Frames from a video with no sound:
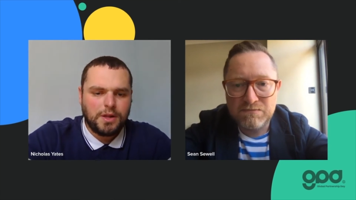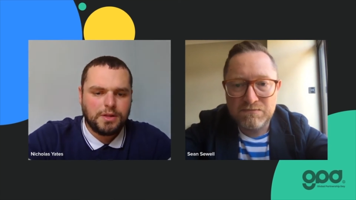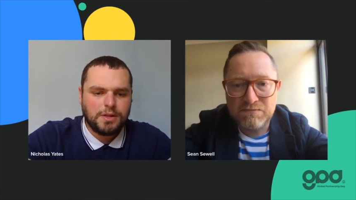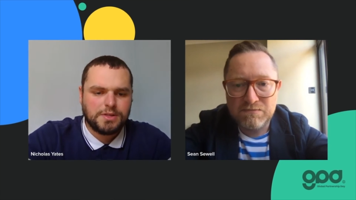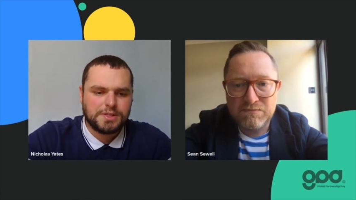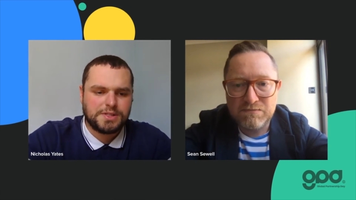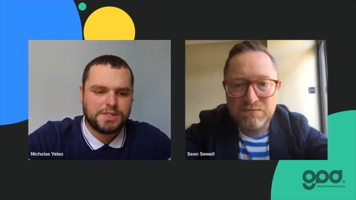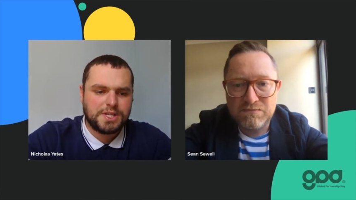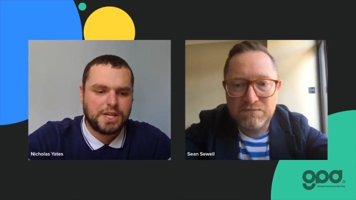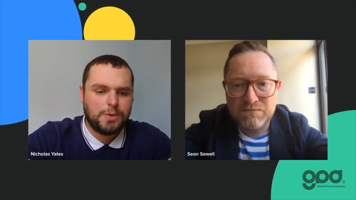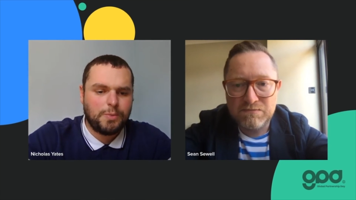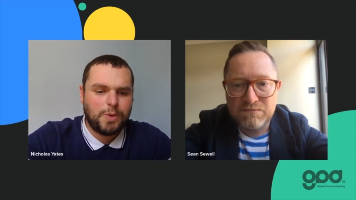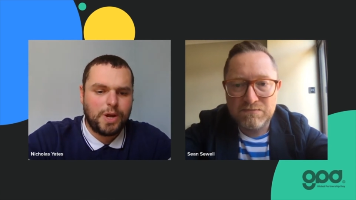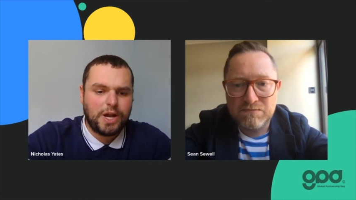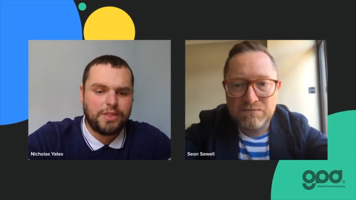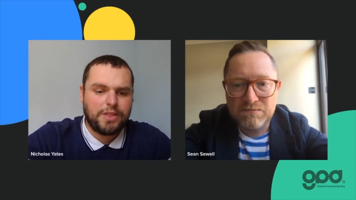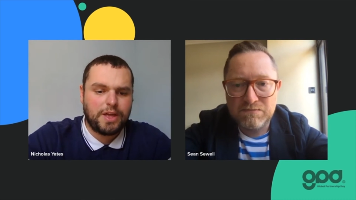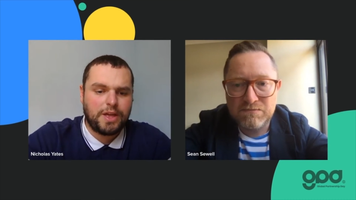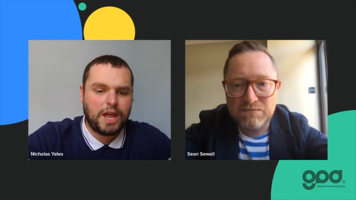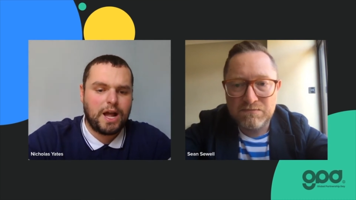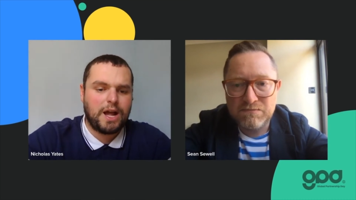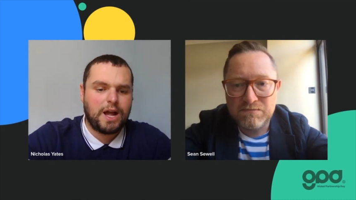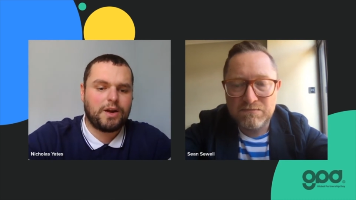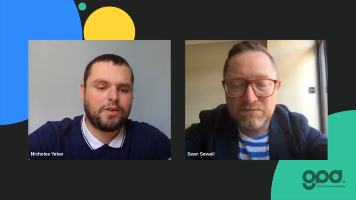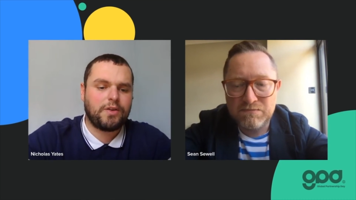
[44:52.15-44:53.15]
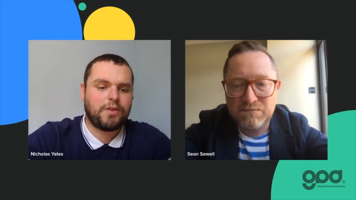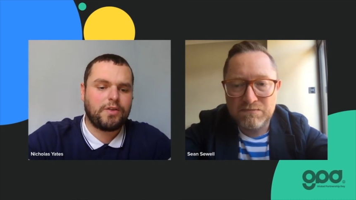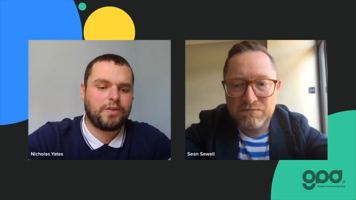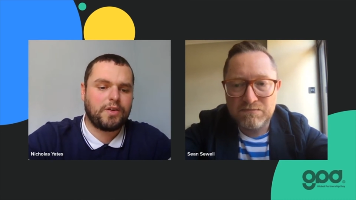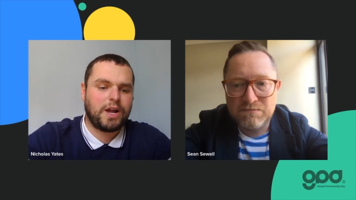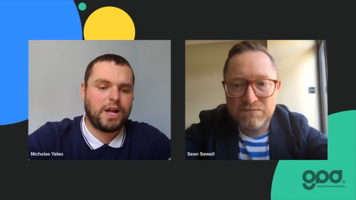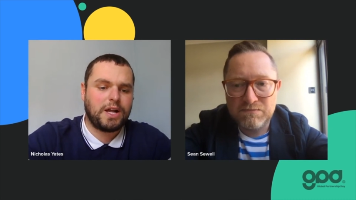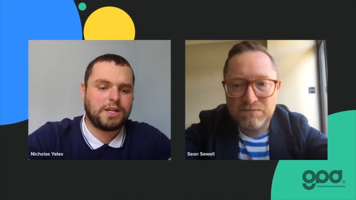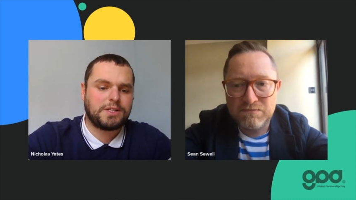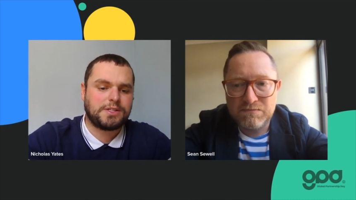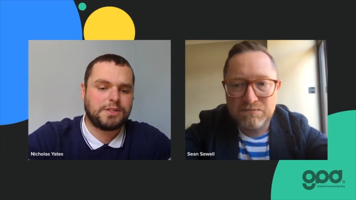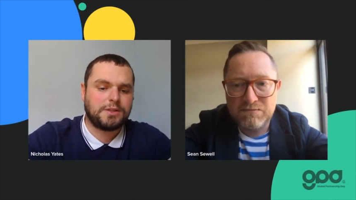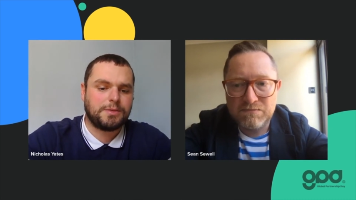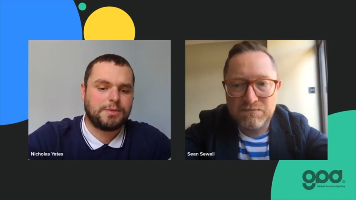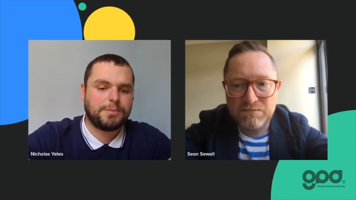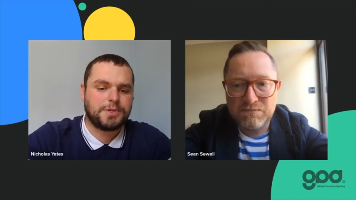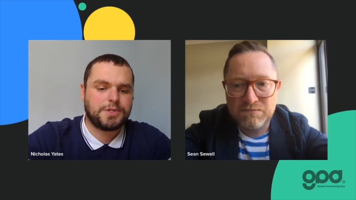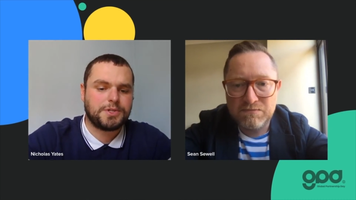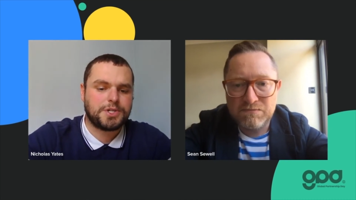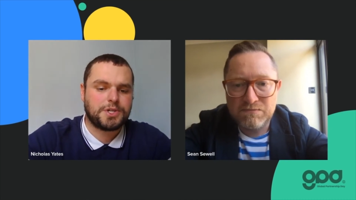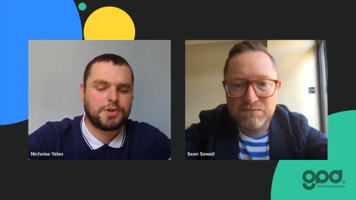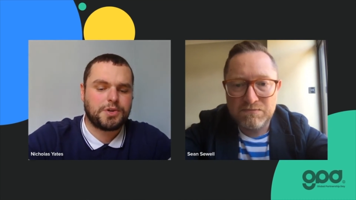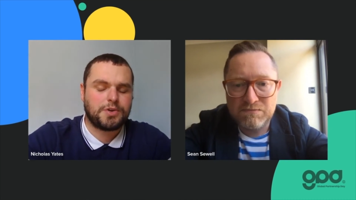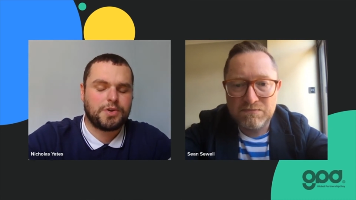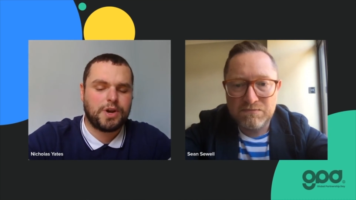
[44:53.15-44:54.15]
Speaker 1: to see where they are in regards to the
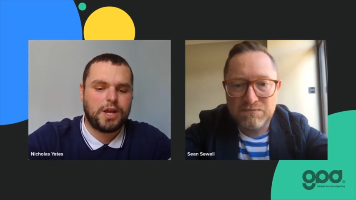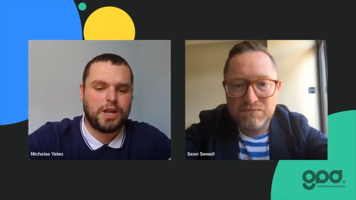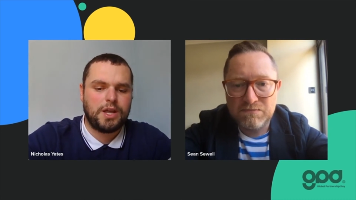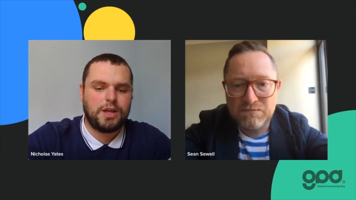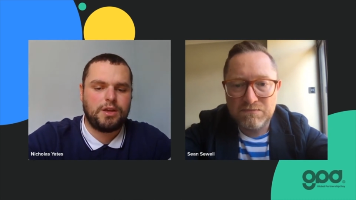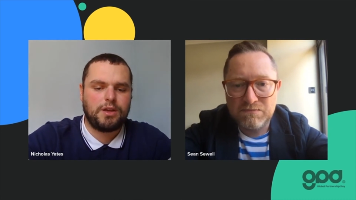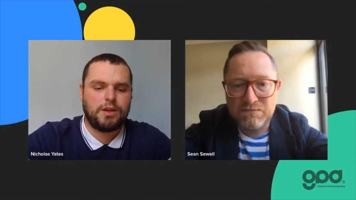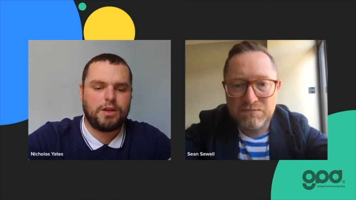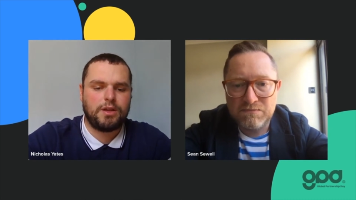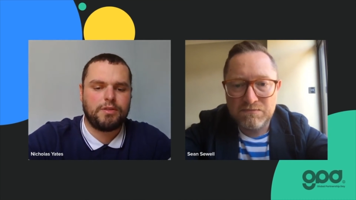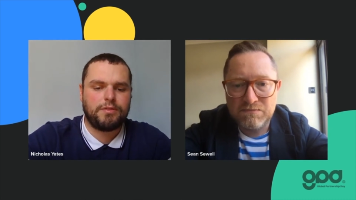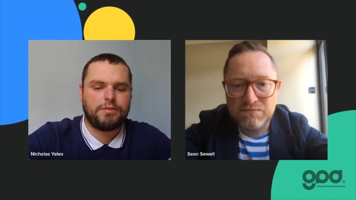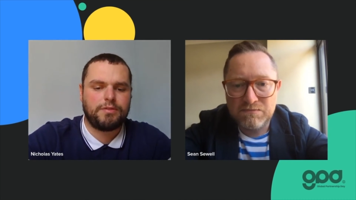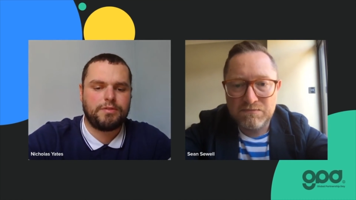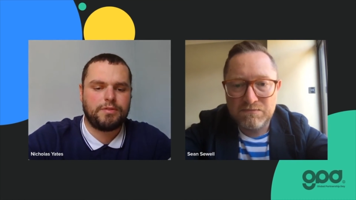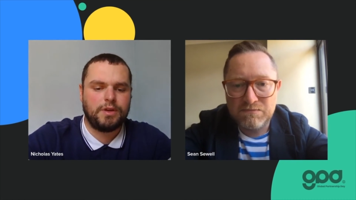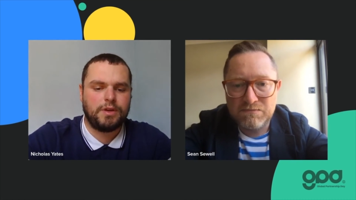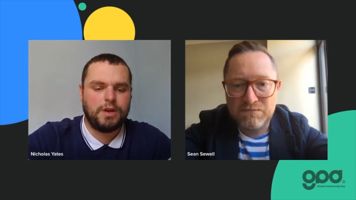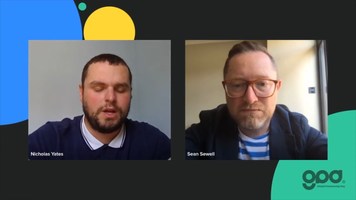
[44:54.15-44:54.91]
maturity of